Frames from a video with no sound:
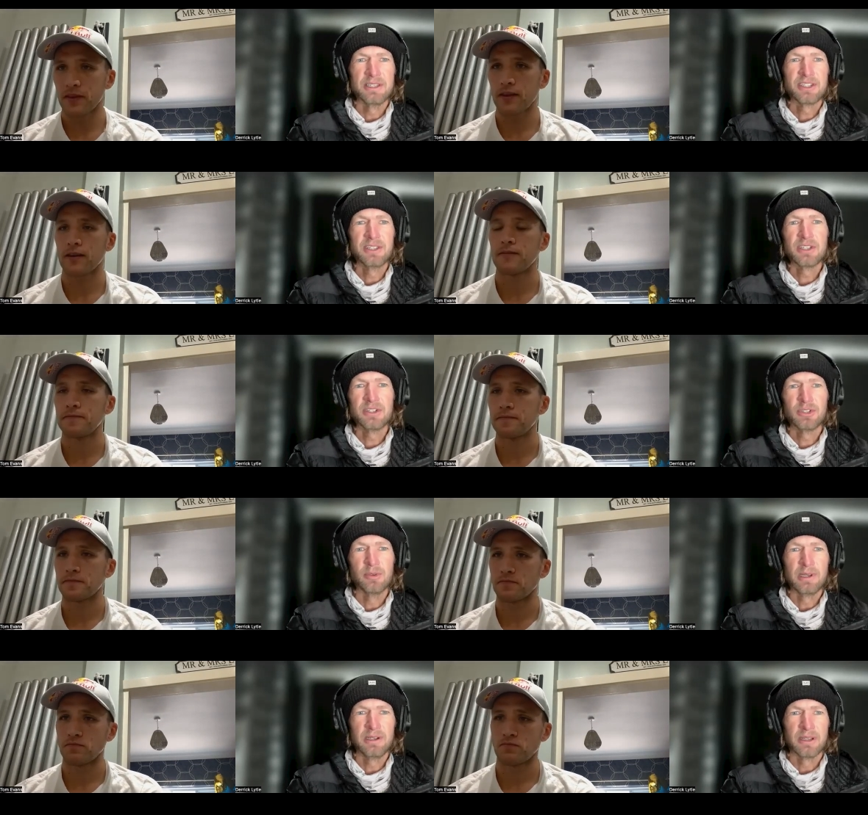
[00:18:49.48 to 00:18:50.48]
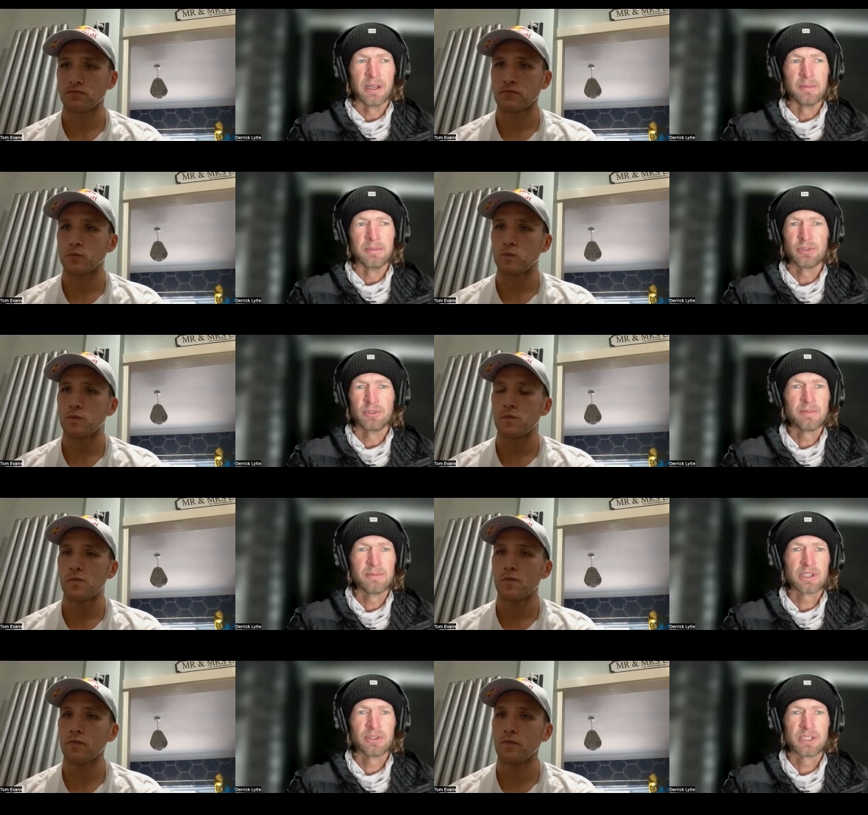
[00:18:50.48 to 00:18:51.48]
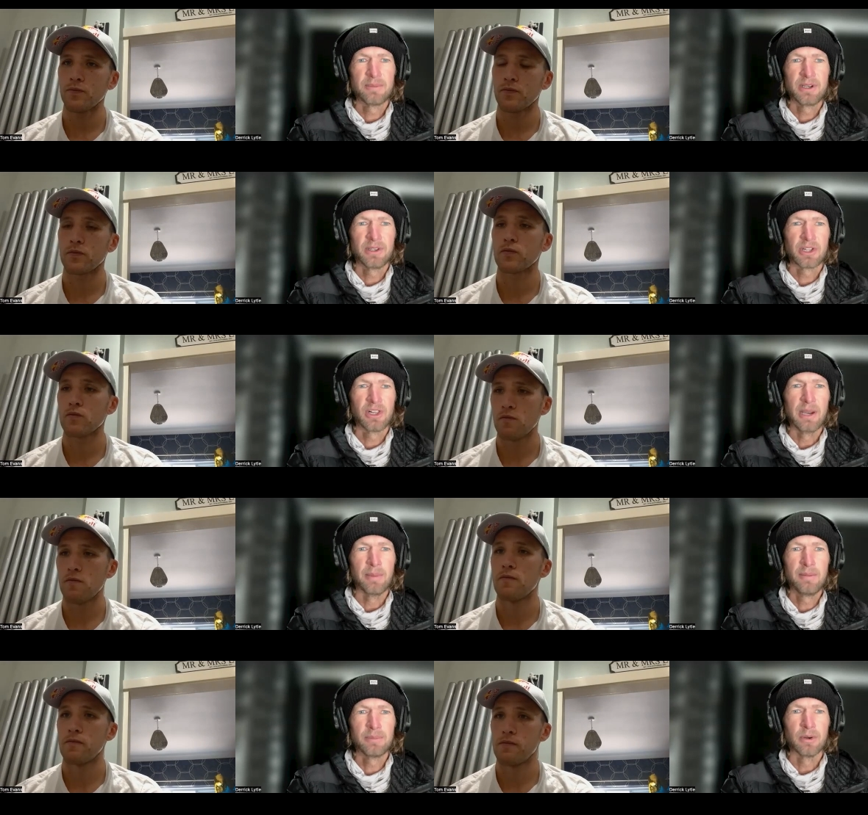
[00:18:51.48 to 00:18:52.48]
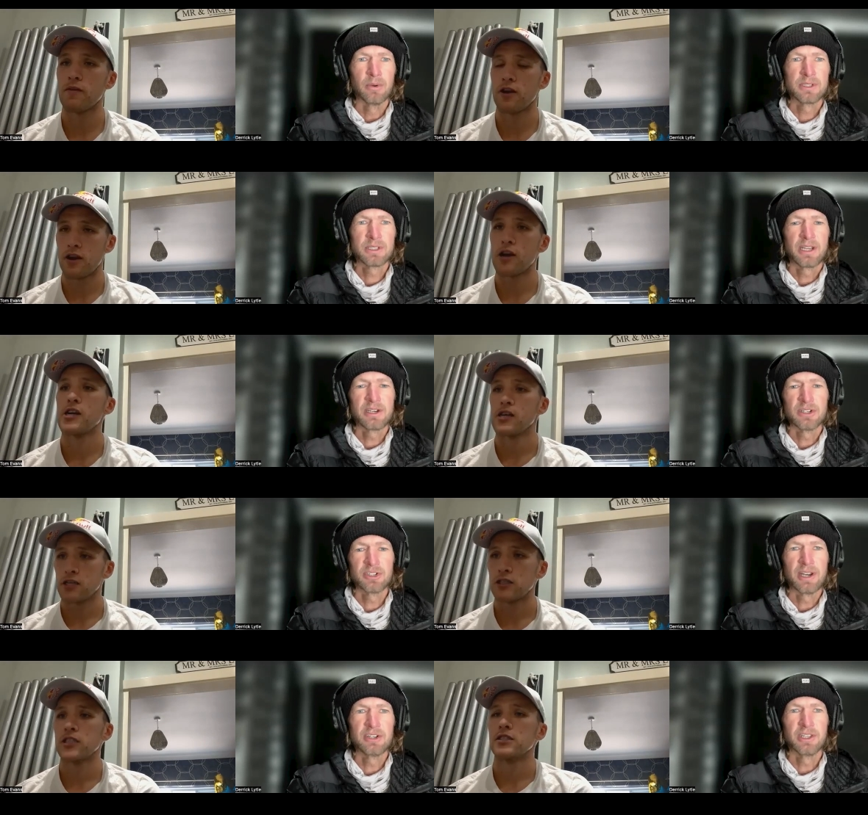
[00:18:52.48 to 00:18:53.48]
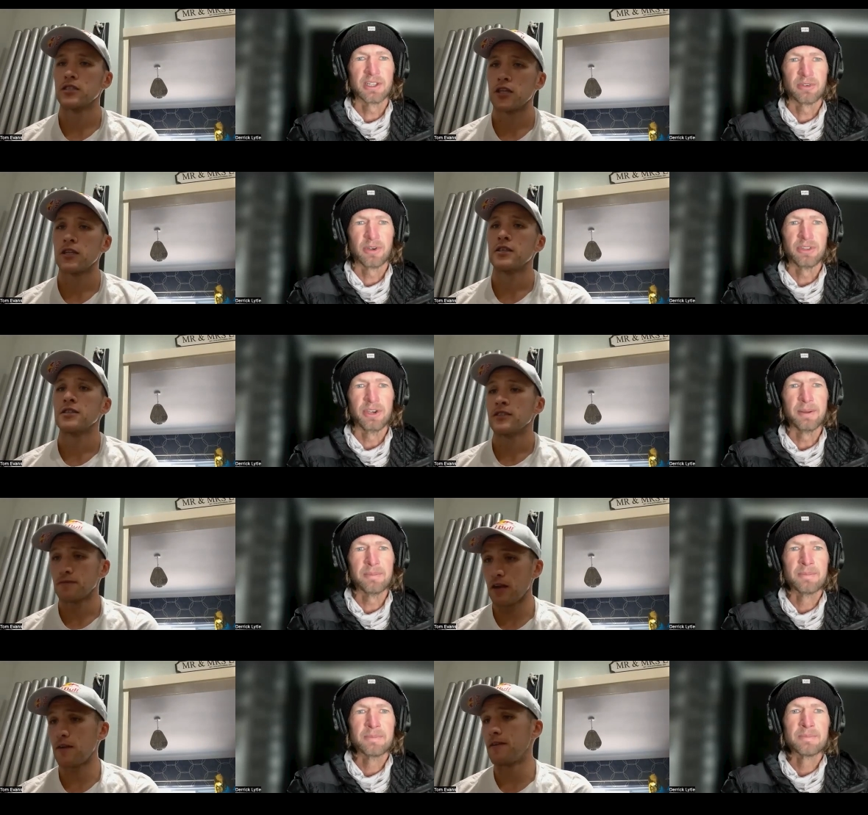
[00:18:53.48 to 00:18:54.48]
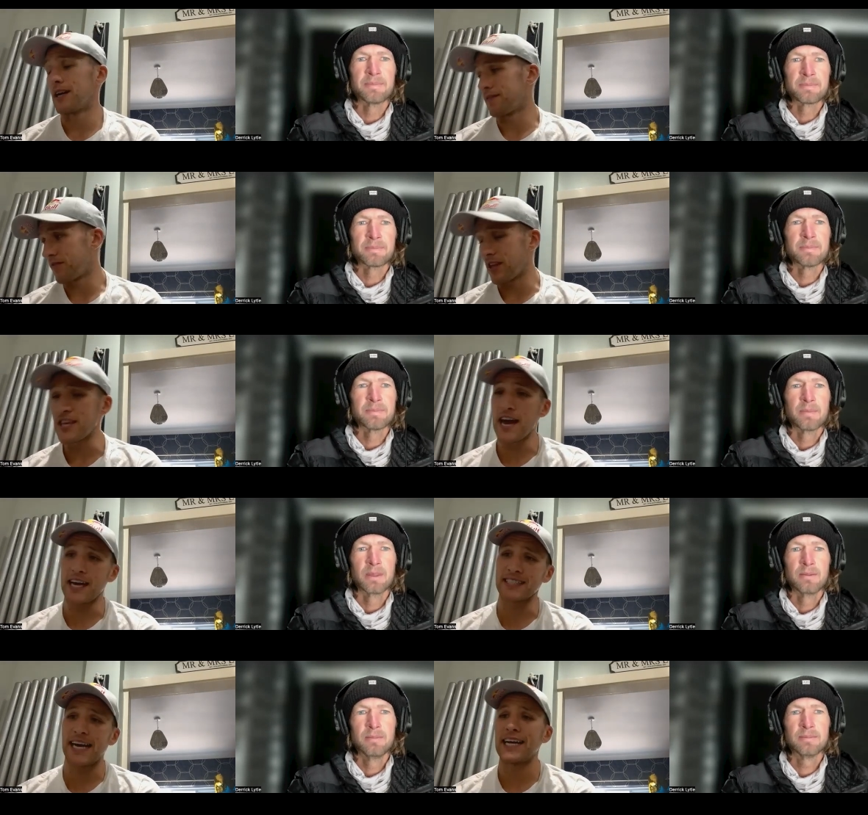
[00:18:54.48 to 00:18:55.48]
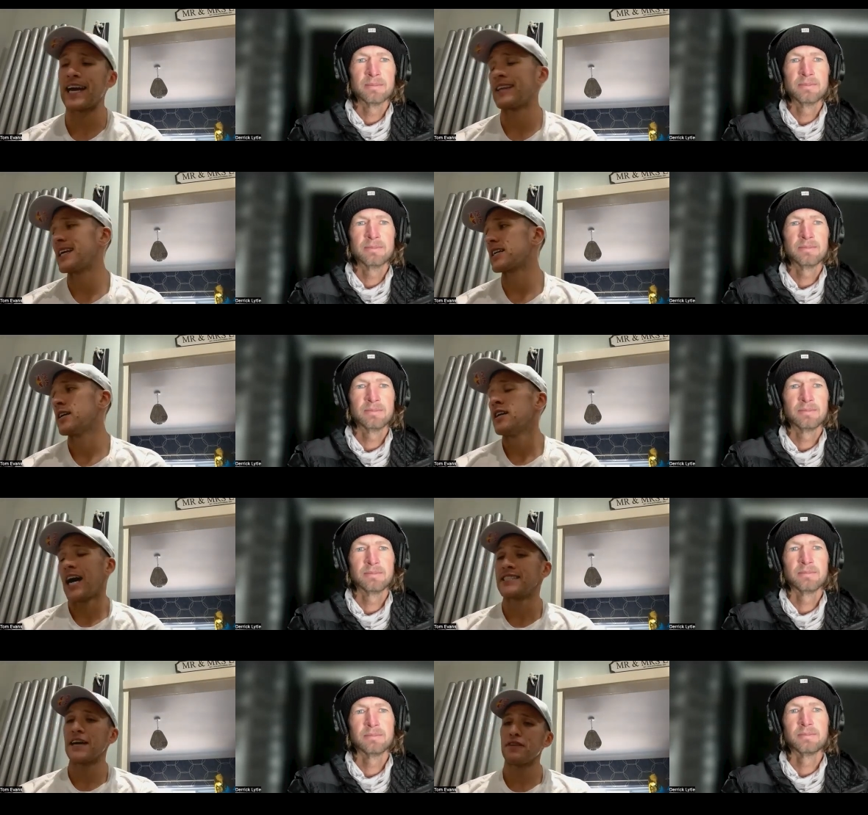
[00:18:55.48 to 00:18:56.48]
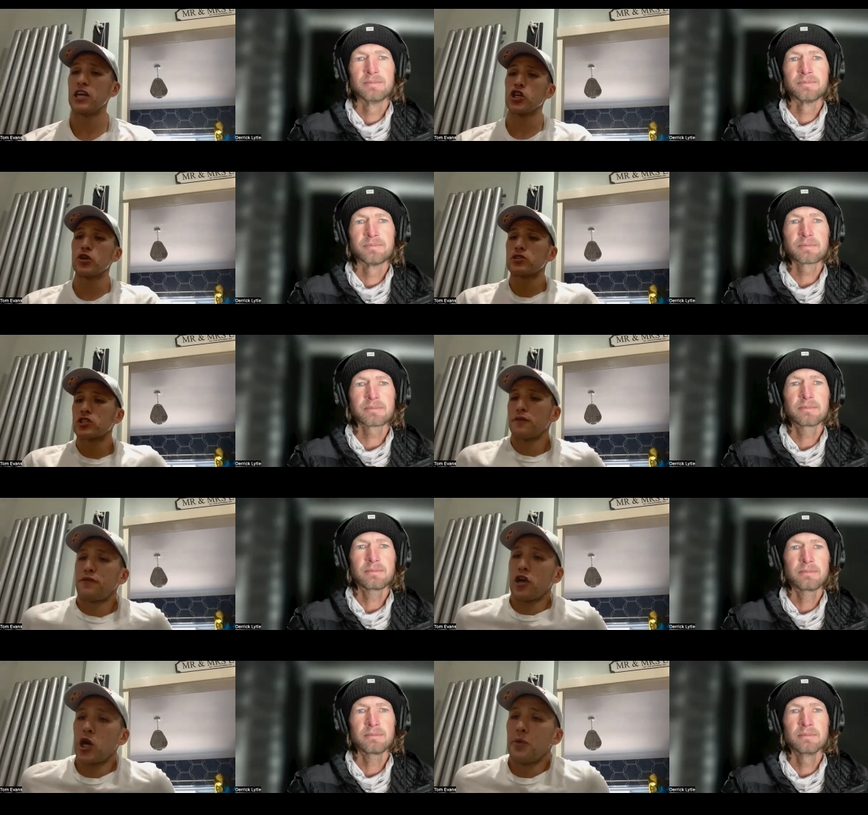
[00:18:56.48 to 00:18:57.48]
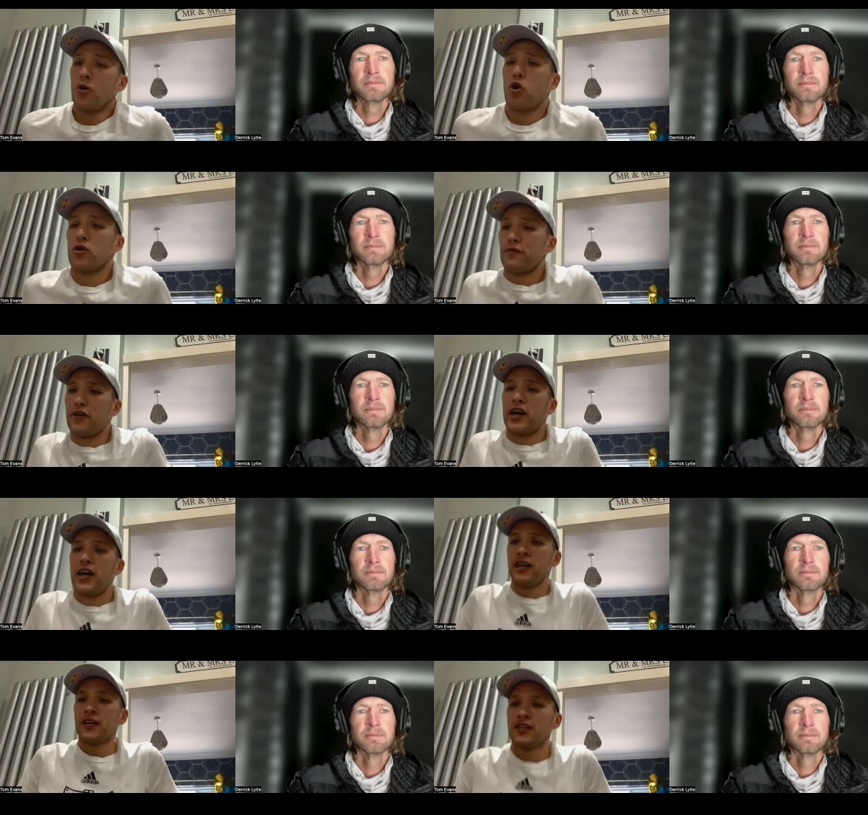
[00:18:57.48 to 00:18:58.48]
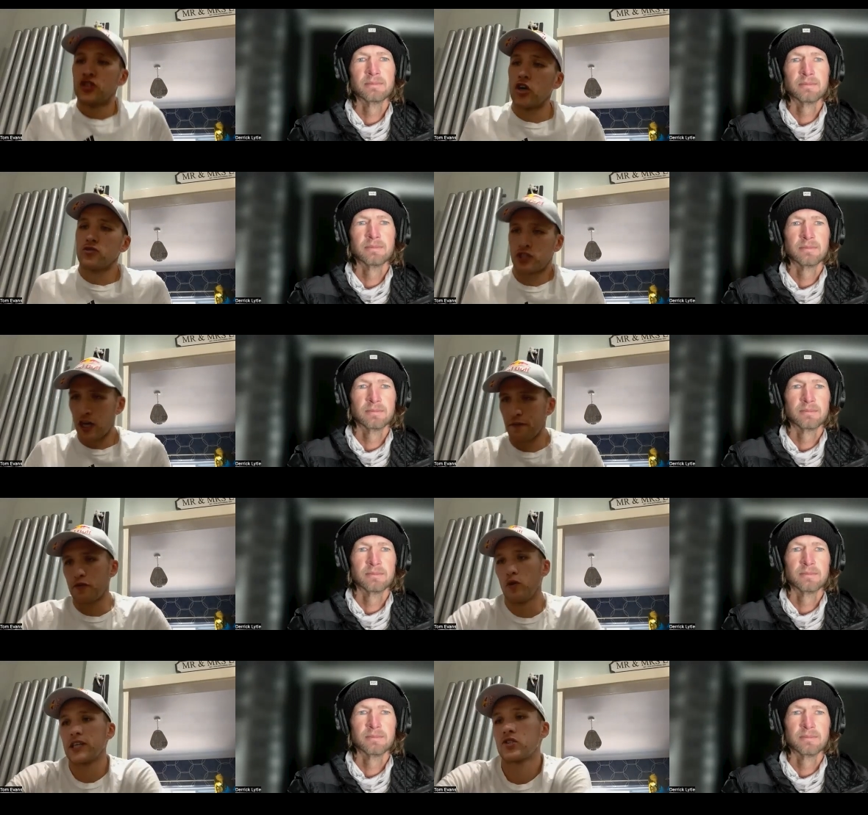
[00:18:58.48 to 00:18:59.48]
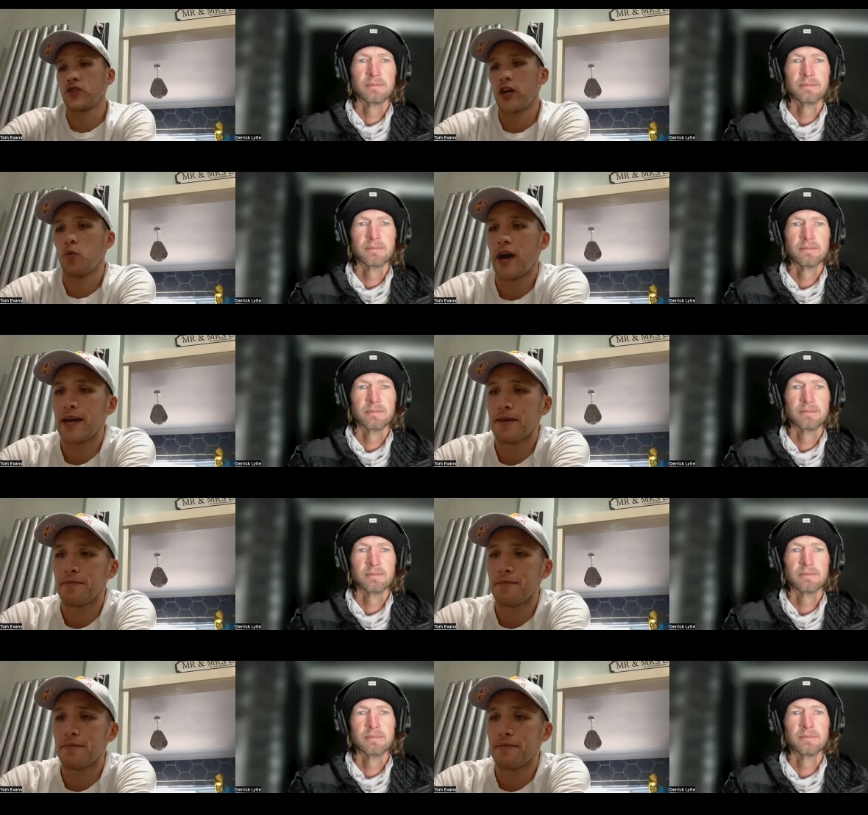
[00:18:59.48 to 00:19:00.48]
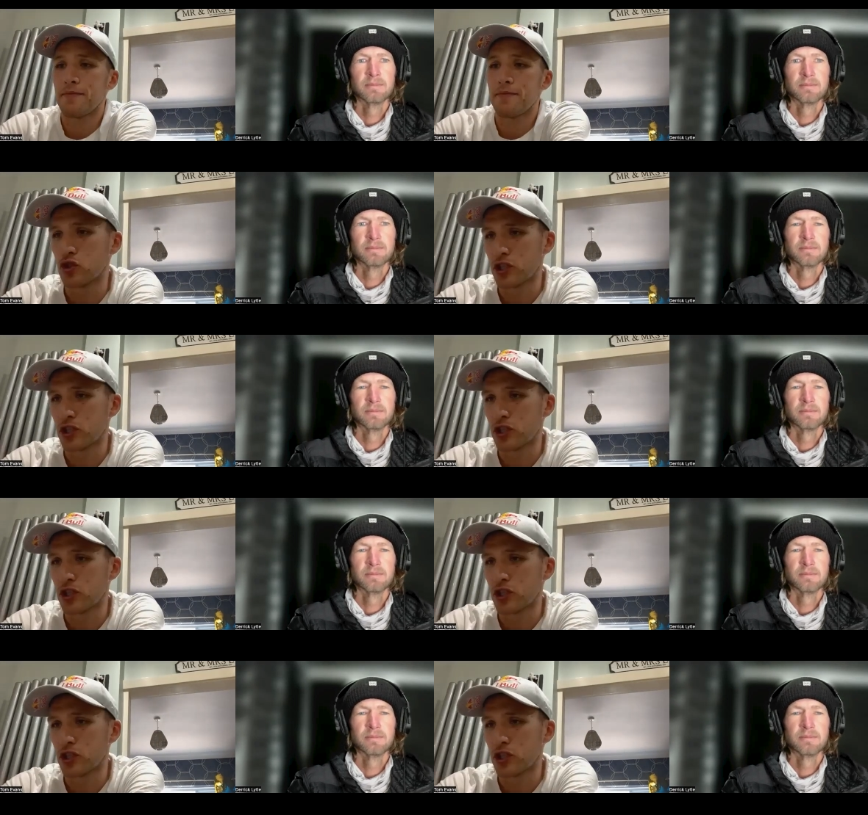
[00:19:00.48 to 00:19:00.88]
Speaker 1: instantly consuming um, drink mix or something on the climb up, or what's kind of your strategy like throughout the day?
Speaker 2: Yeah, exactly. I think I definitely used to follow more of a don't start fueling straight away because as soon as you